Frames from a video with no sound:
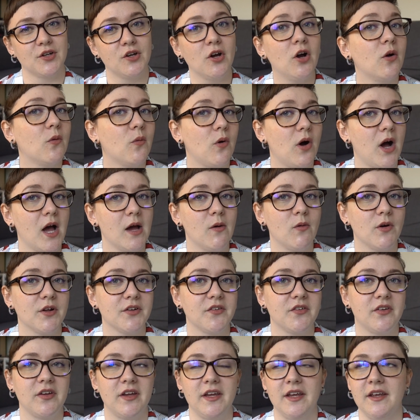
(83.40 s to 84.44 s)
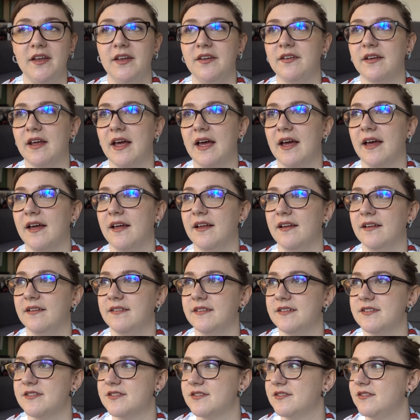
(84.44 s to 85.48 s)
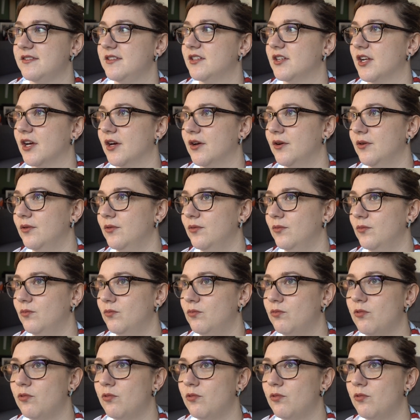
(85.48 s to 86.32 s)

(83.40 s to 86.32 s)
cook what I wanted and, you know,